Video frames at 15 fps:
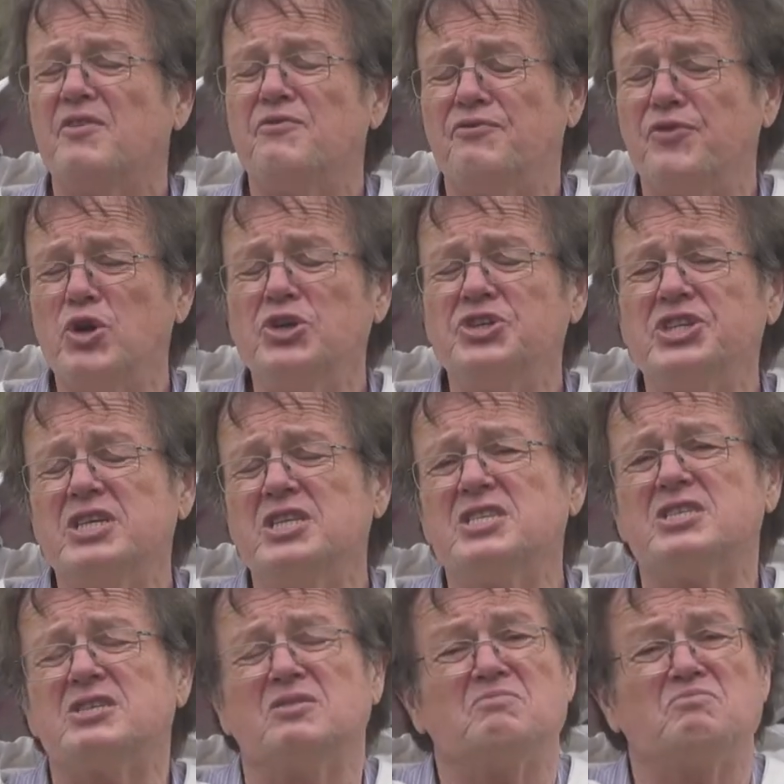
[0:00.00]

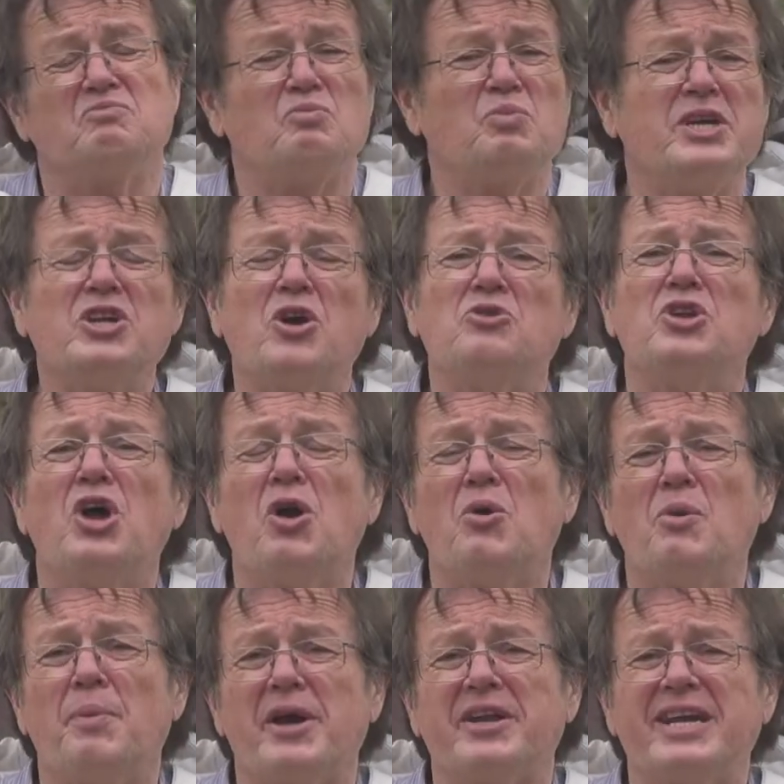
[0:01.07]
Virgins, we don't know
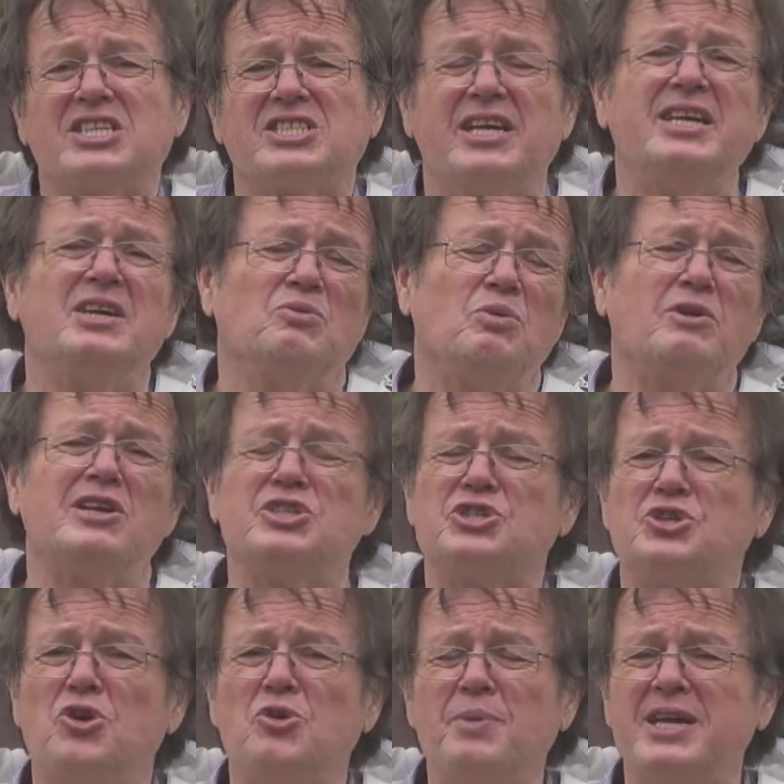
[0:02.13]
about actually. We're
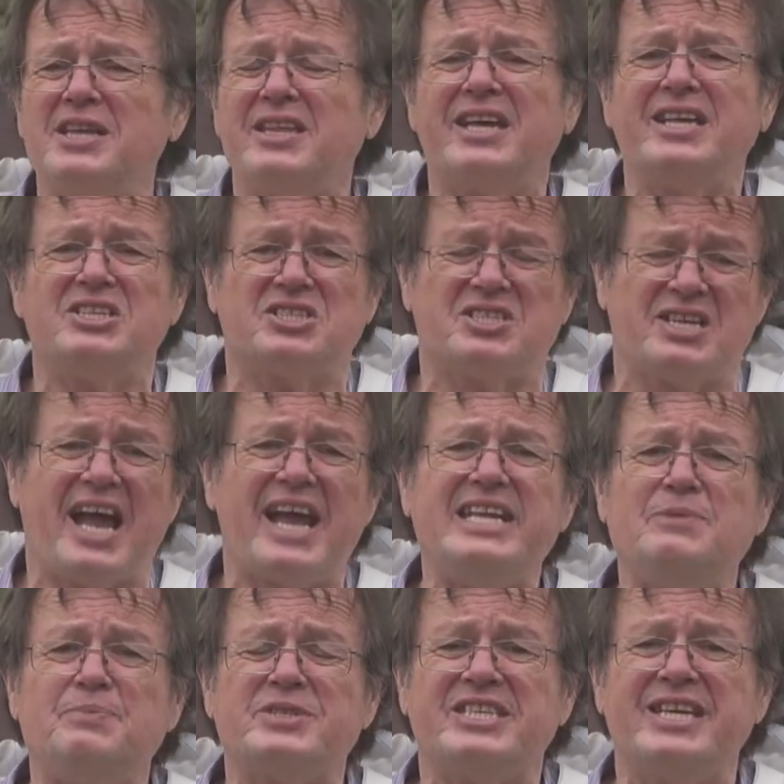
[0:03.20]
assuming that it's
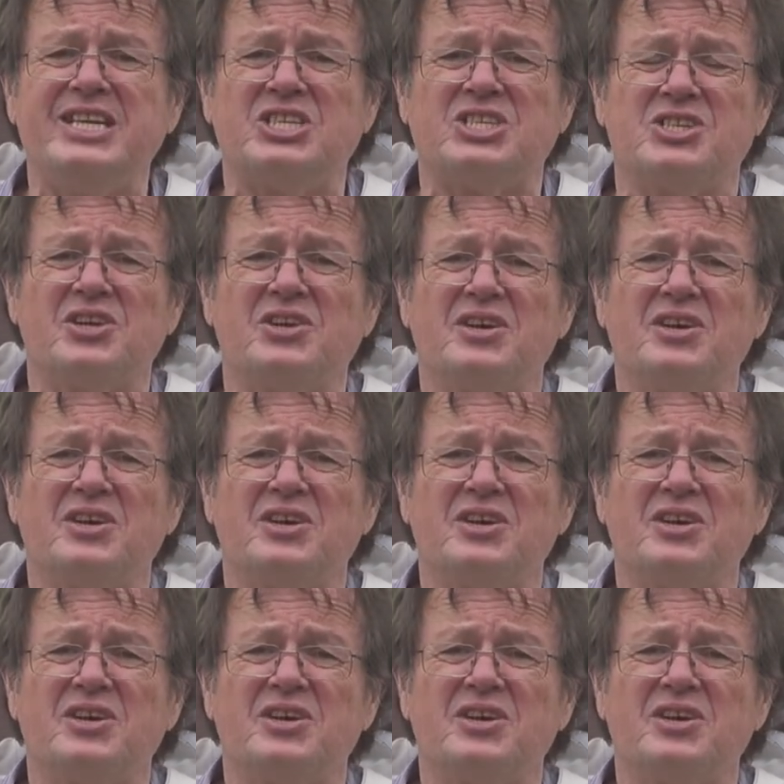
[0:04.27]
80%,